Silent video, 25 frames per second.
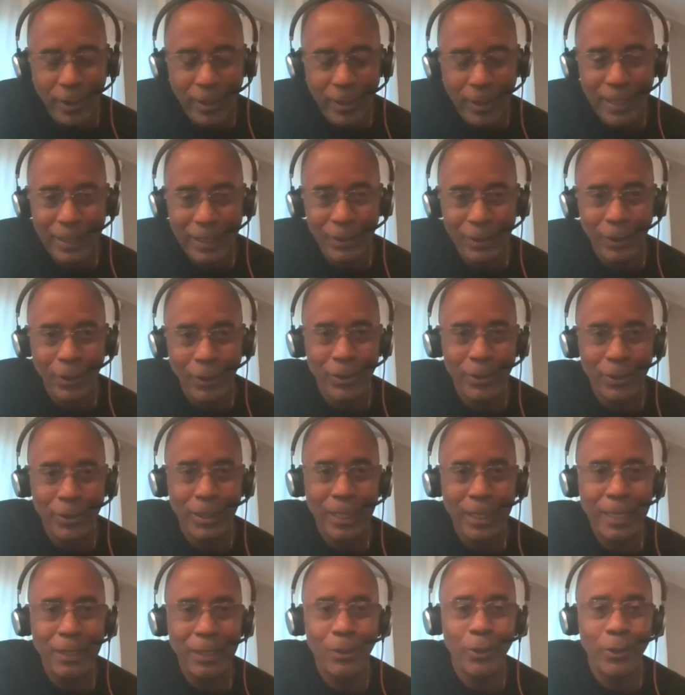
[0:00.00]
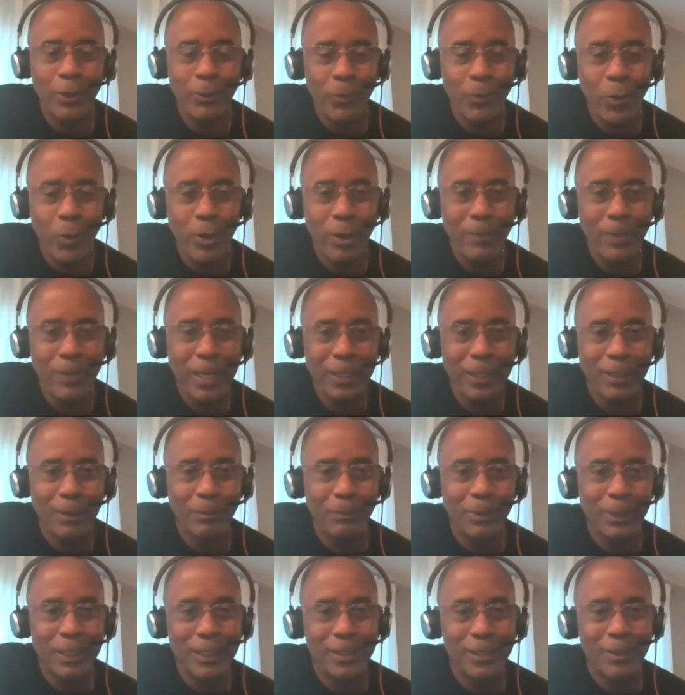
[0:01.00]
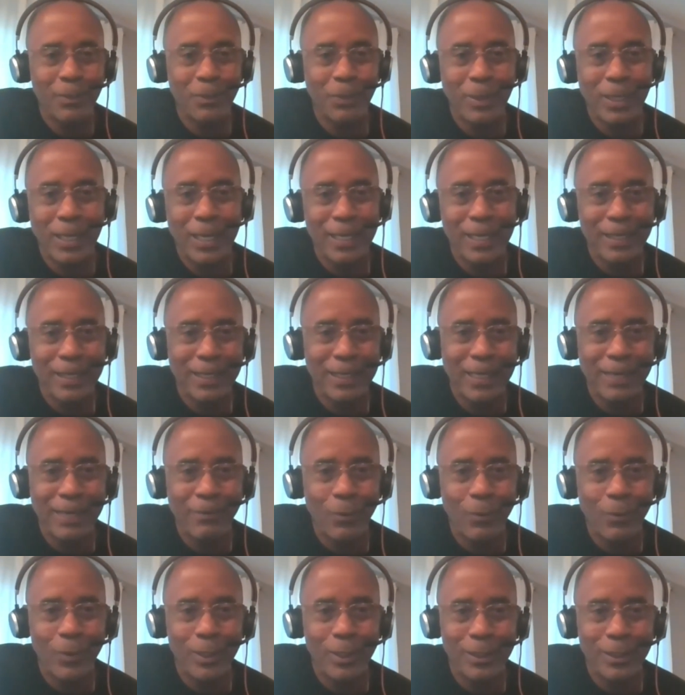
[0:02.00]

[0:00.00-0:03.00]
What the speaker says: I learned more about the blood supply than I ever wanted to